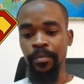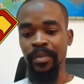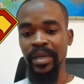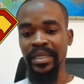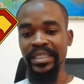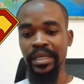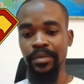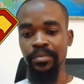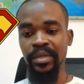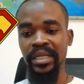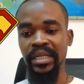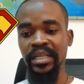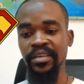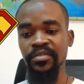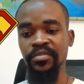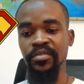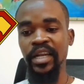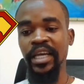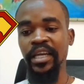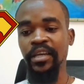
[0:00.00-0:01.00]
But I
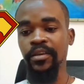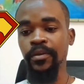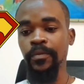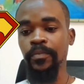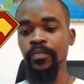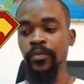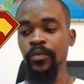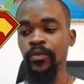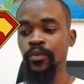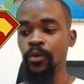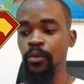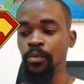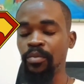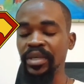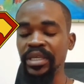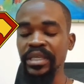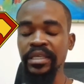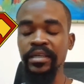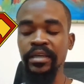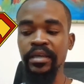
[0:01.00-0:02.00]
believe, like, for
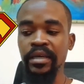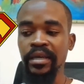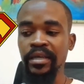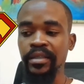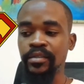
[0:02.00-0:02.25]
me,